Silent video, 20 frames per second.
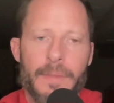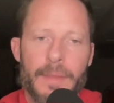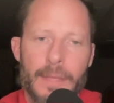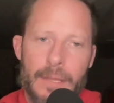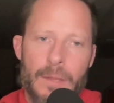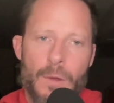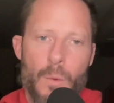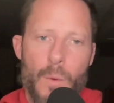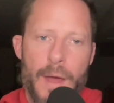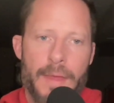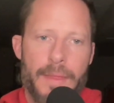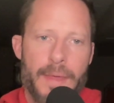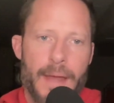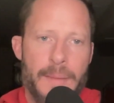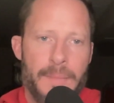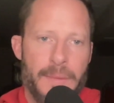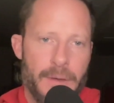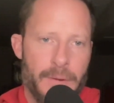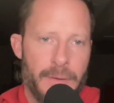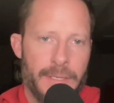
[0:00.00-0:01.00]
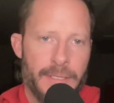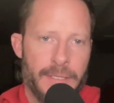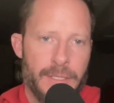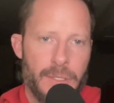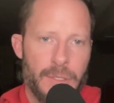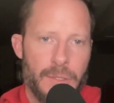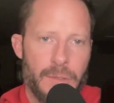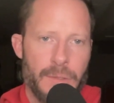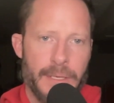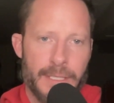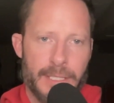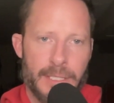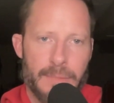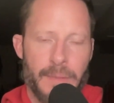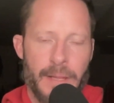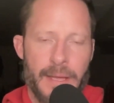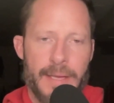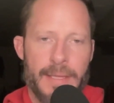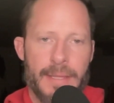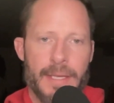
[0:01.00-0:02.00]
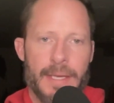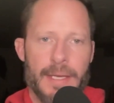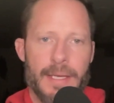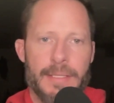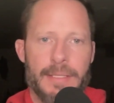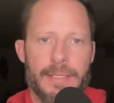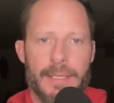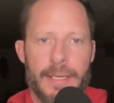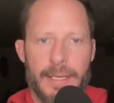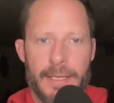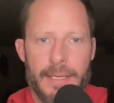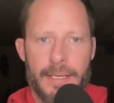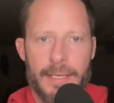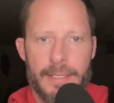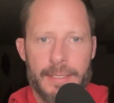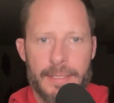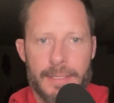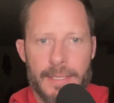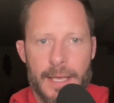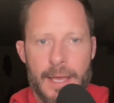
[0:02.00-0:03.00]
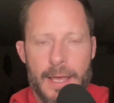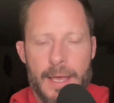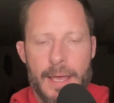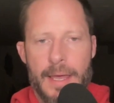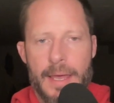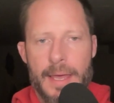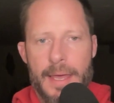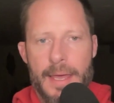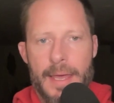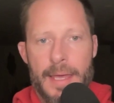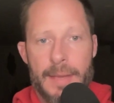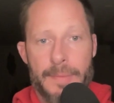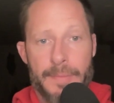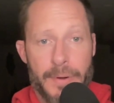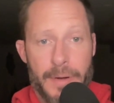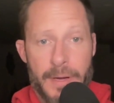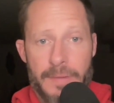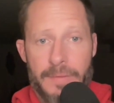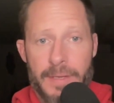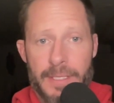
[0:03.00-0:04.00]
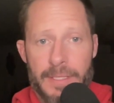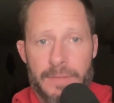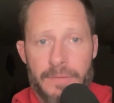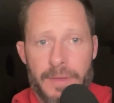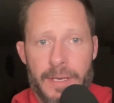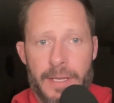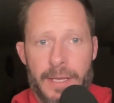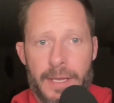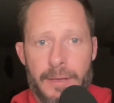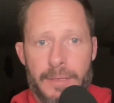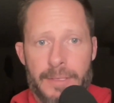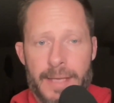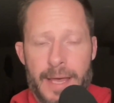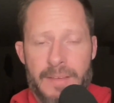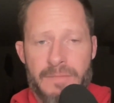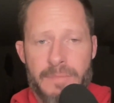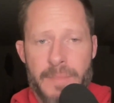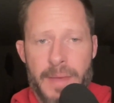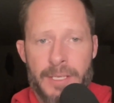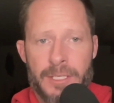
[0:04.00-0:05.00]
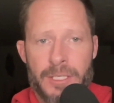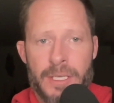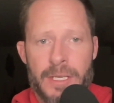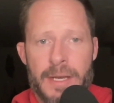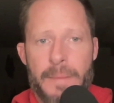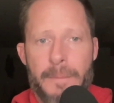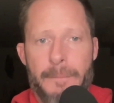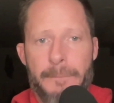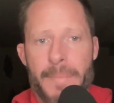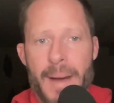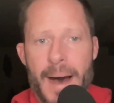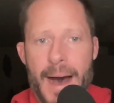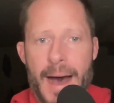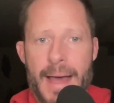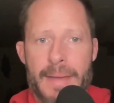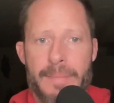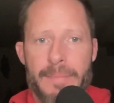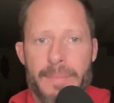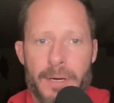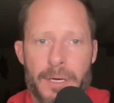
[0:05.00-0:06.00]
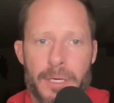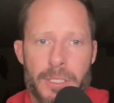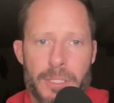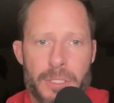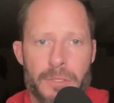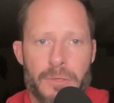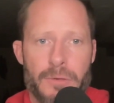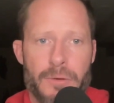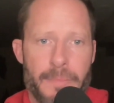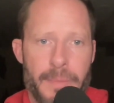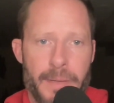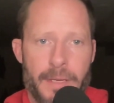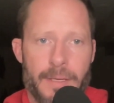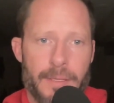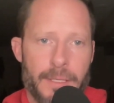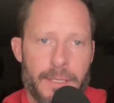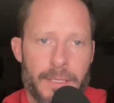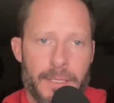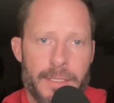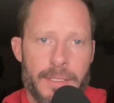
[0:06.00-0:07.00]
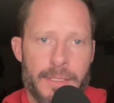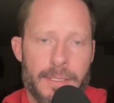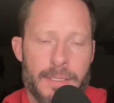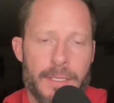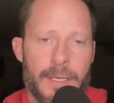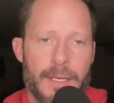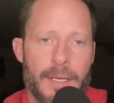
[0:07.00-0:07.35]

And the way that I'm going to explain this is in previous videos, I've mentioned my personal pillars.